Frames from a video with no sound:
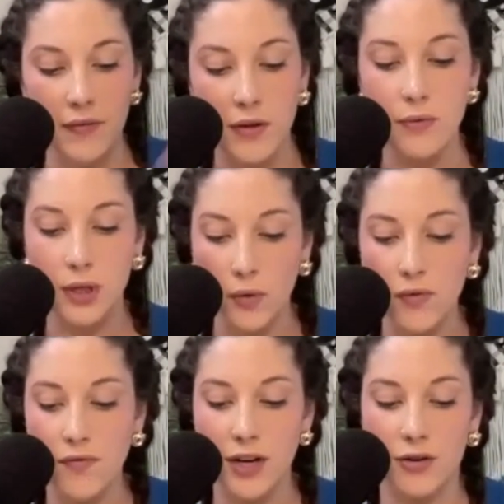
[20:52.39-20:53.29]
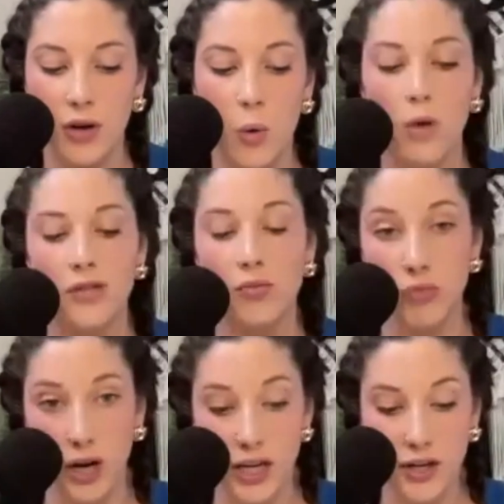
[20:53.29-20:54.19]
If you don't figure out
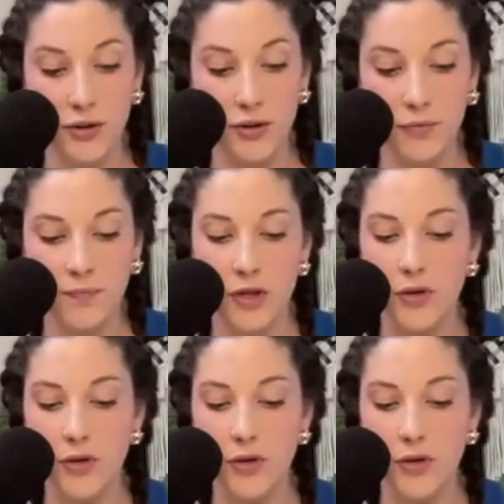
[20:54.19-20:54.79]
what's running you,